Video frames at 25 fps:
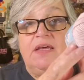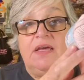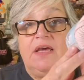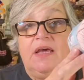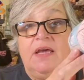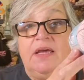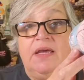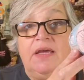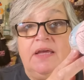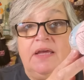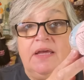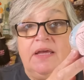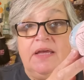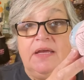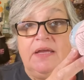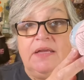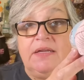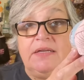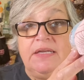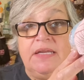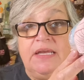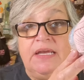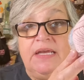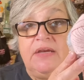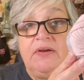And
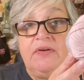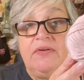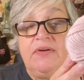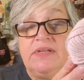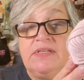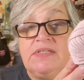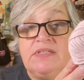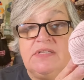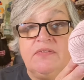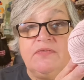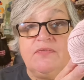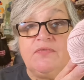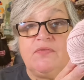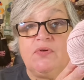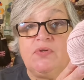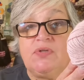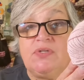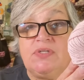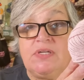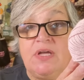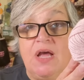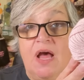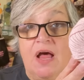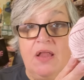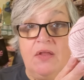here is the
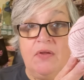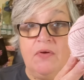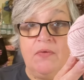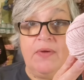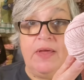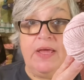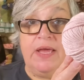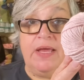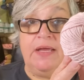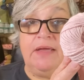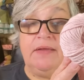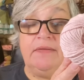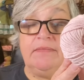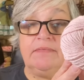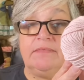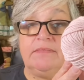first colorway.